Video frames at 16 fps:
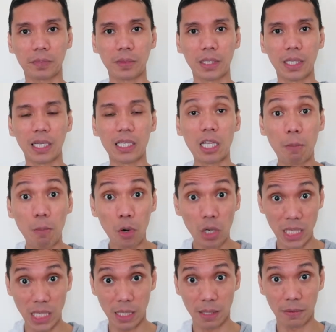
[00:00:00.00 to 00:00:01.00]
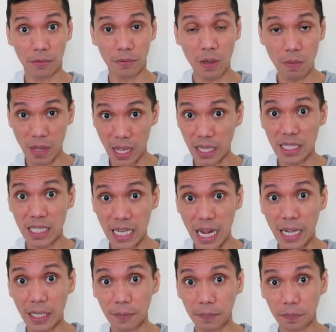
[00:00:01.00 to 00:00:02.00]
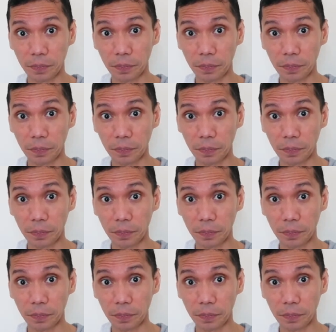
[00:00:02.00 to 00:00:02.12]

you know, the body from the inside.